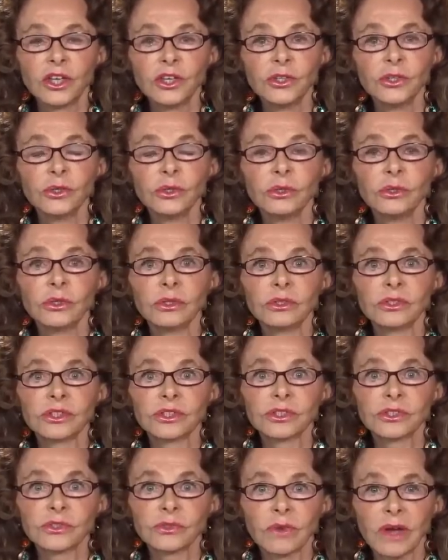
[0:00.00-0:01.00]

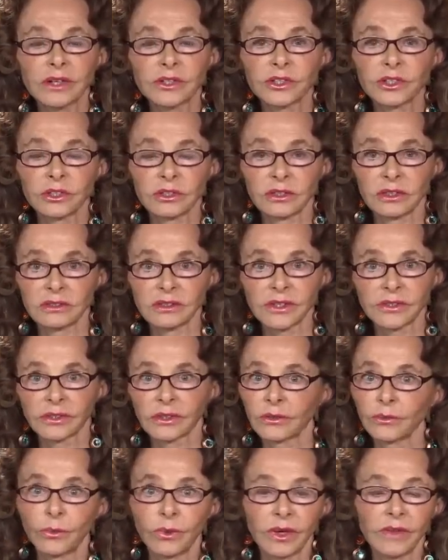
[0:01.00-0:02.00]
huge
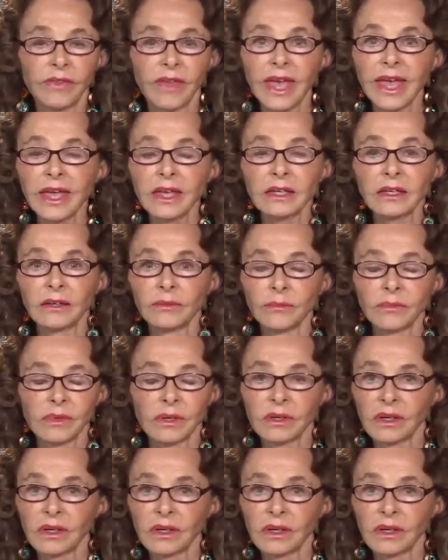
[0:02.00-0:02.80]
structures where they